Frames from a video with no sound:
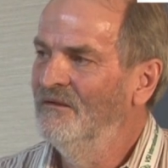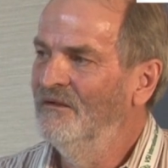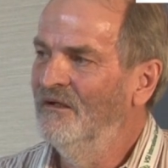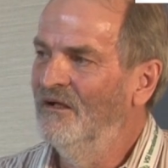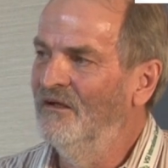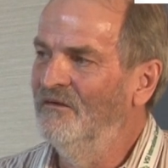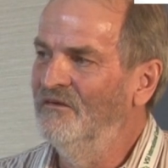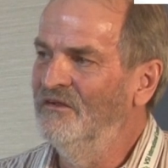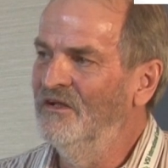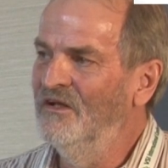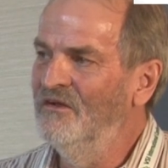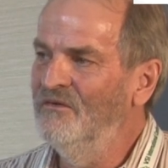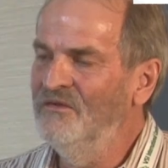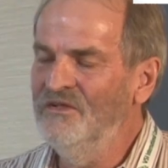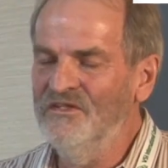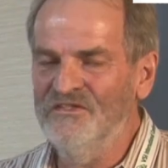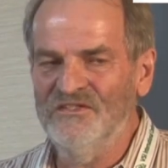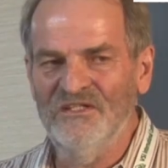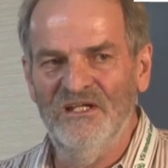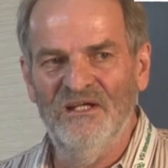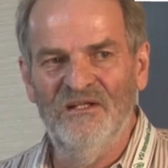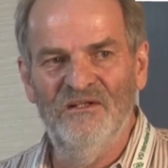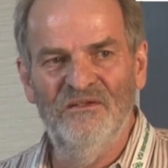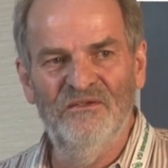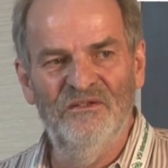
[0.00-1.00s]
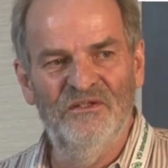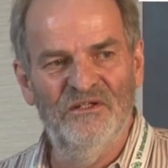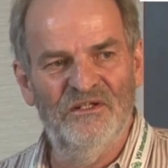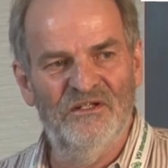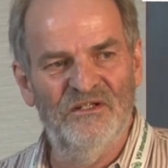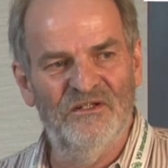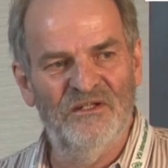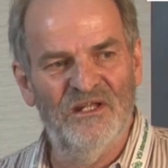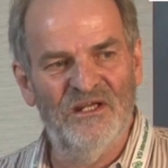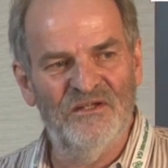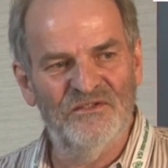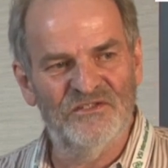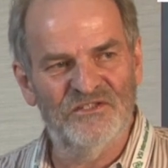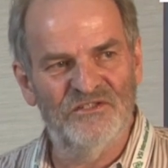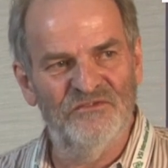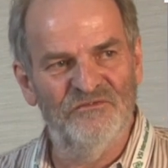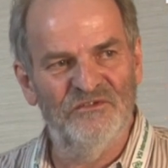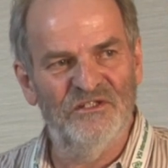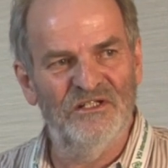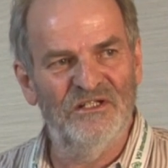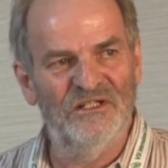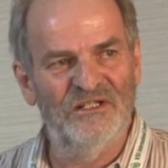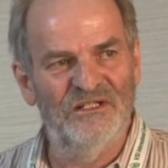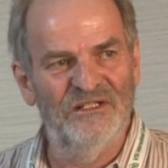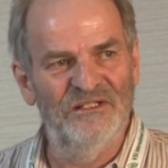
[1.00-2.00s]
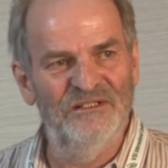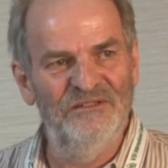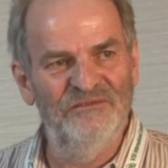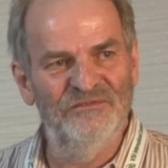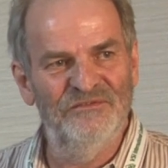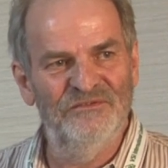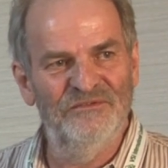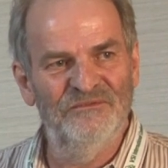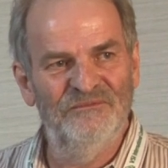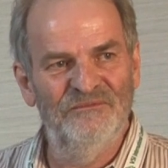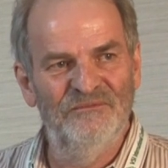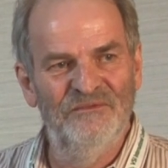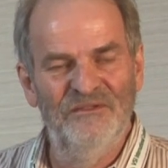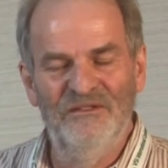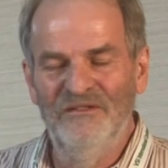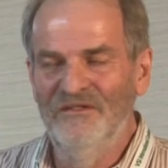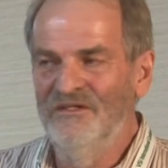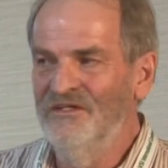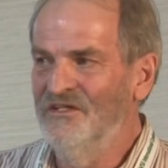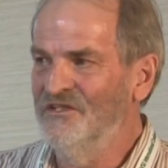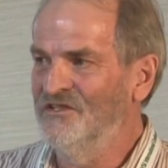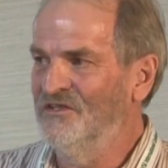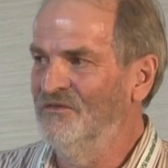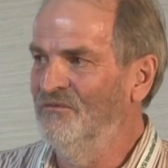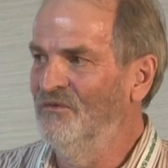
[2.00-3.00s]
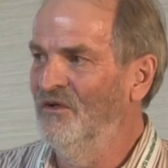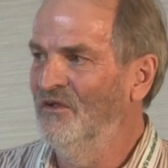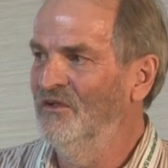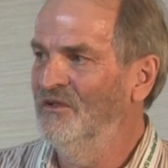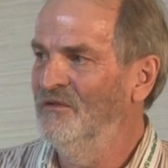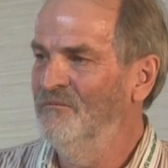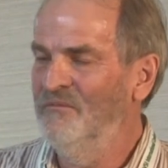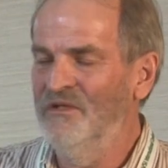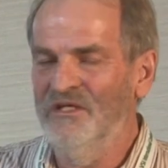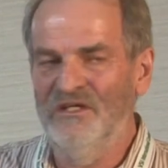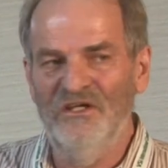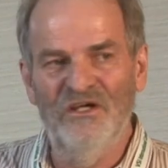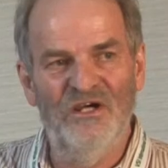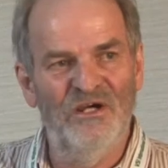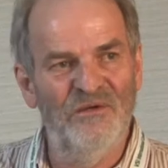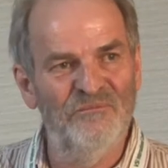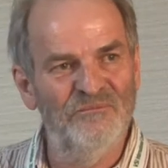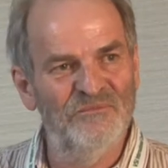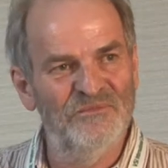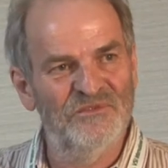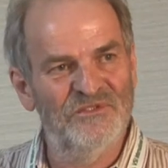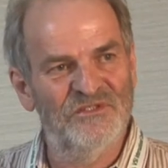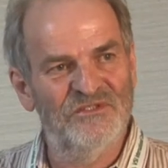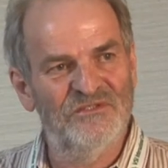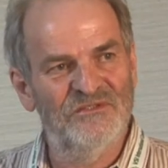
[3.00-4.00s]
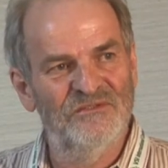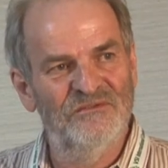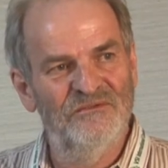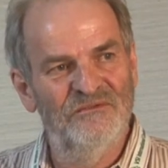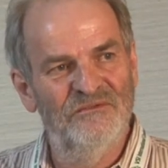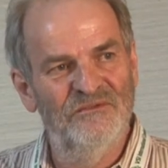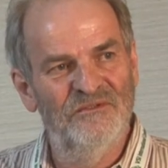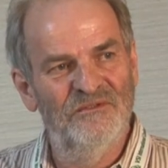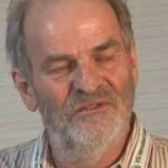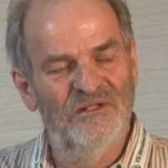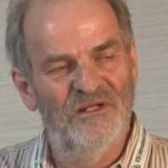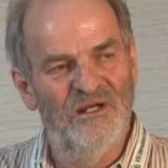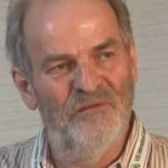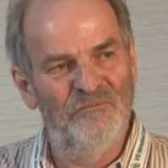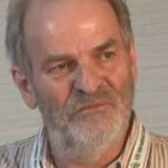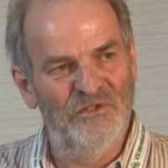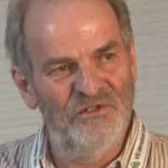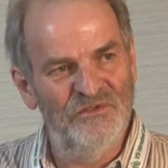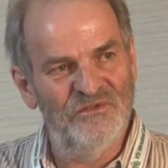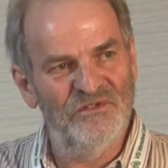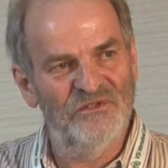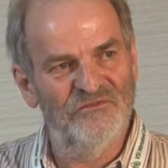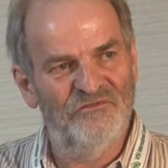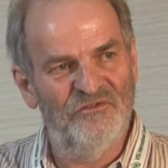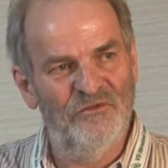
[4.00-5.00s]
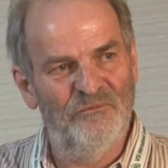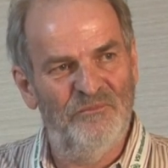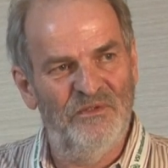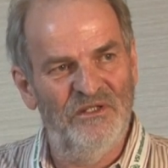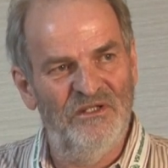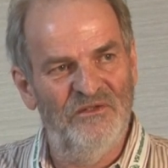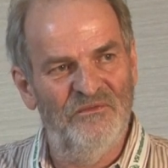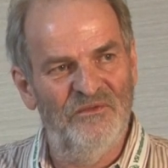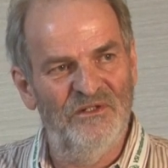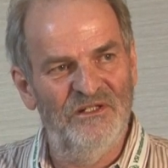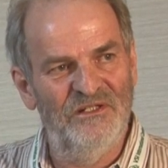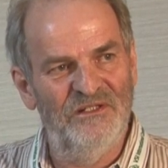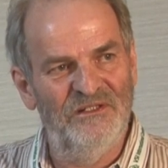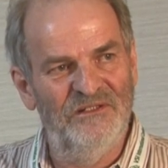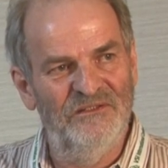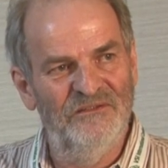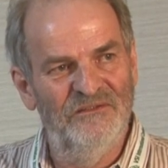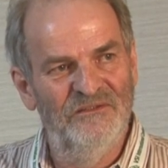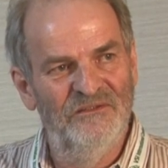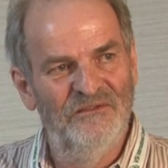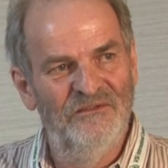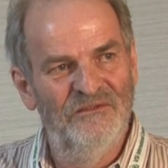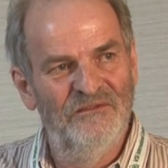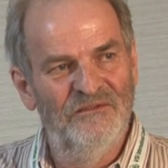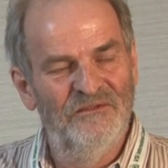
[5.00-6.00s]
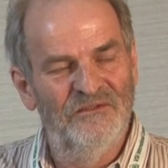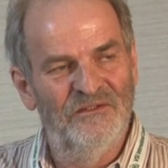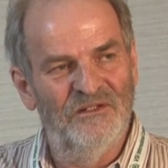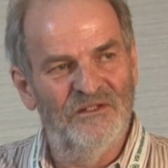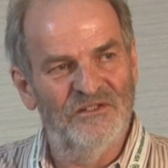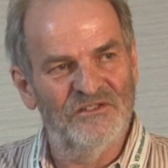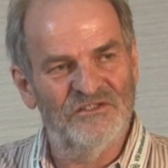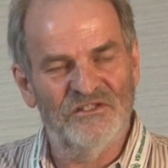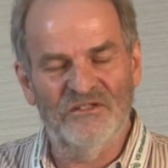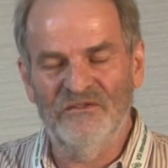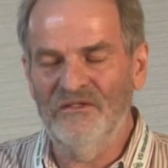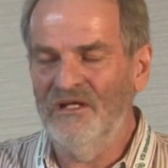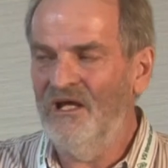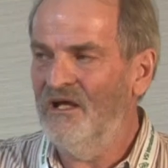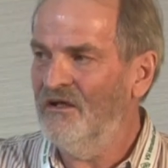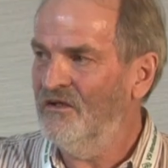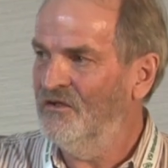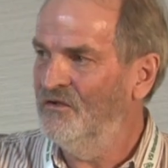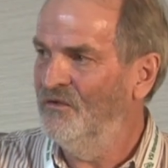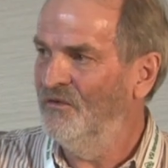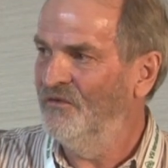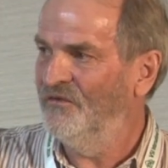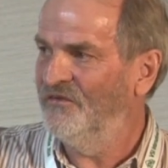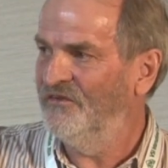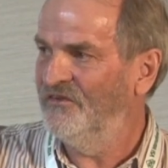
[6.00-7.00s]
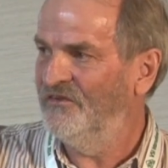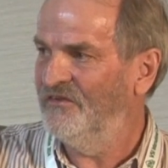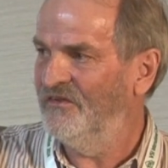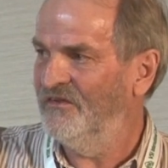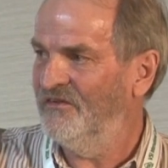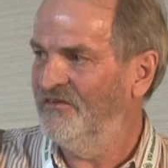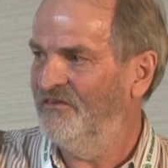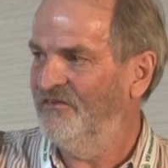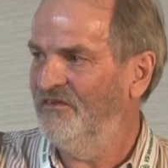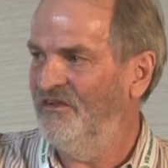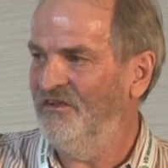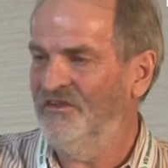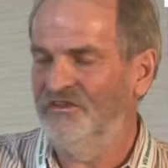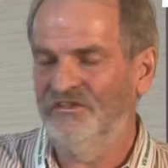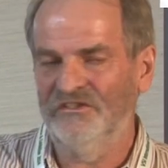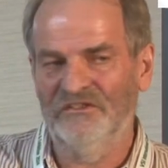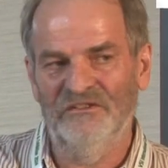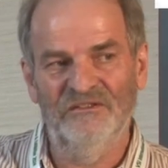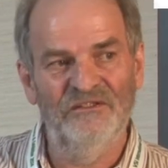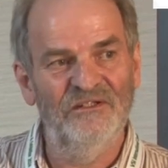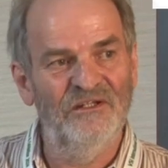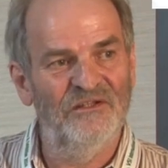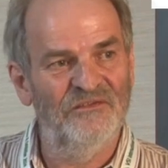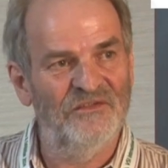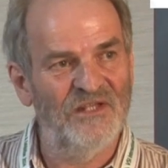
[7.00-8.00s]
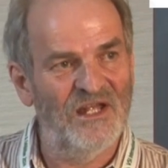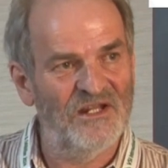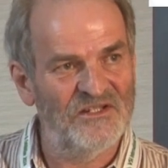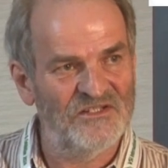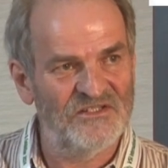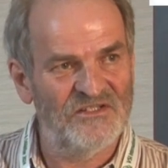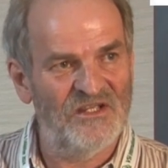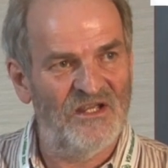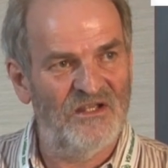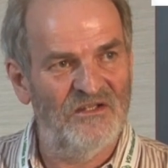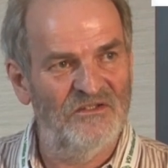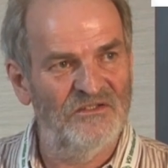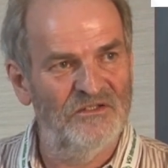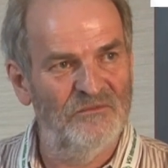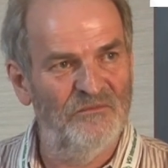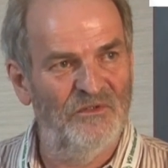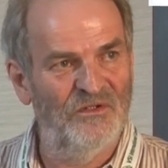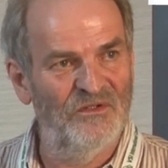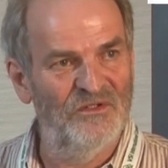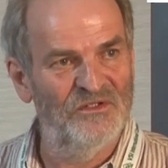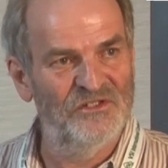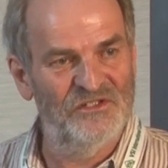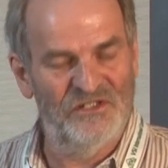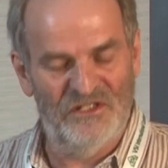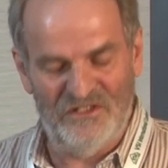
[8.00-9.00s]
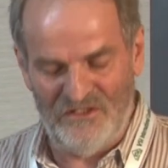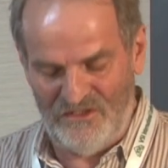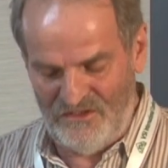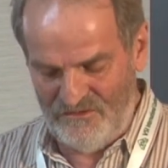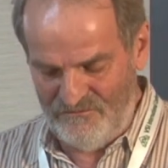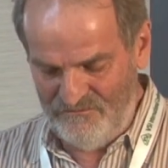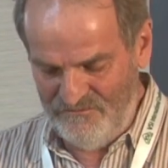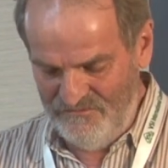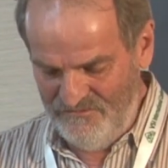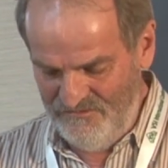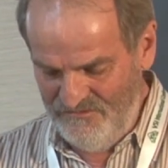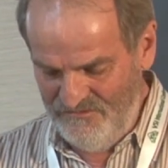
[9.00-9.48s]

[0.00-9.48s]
And the only cell that can now survive is the one that becomes a mutant for PRE. And so that causes excision at that second homology arm.